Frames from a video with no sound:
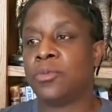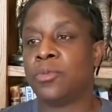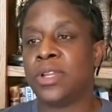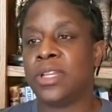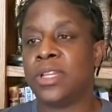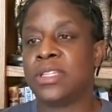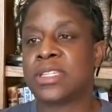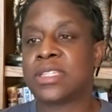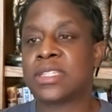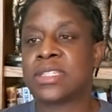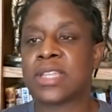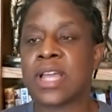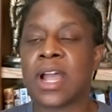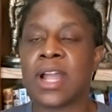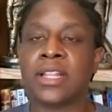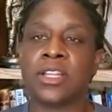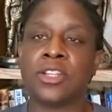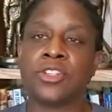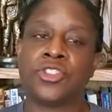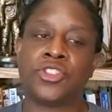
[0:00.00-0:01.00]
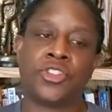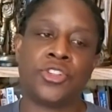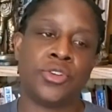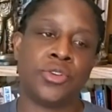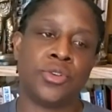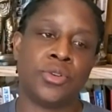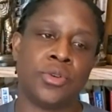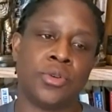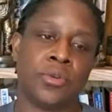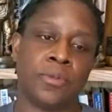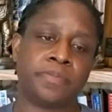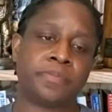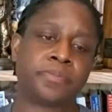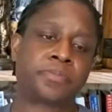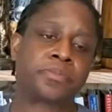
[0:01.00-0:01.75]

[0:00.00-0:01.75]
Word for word: we decided to.